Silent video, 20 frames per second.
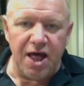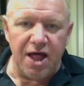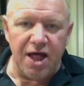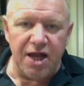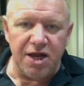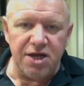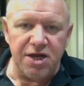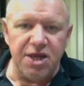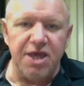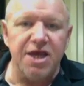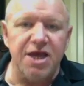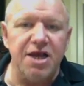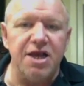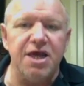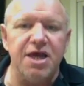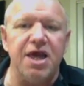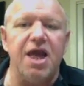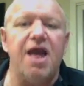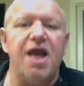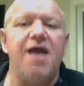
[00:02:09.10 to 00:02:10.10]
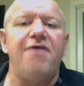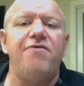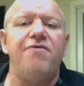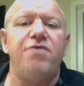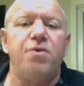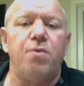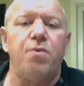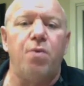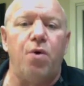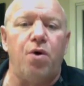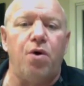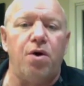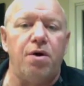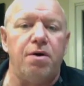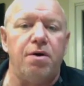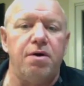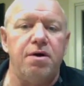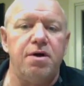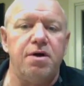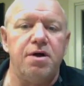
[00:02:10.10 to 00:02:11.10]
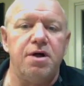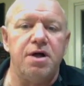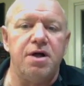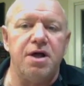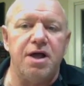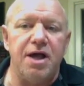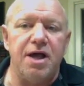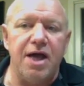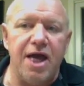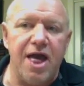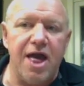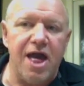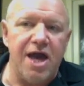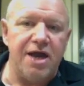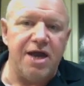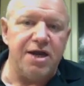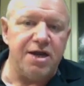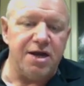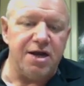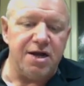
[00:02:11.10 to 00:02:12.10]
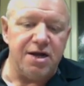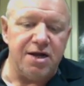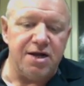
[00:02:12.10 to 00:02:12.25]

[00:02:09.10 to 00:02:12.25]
legally end the war. And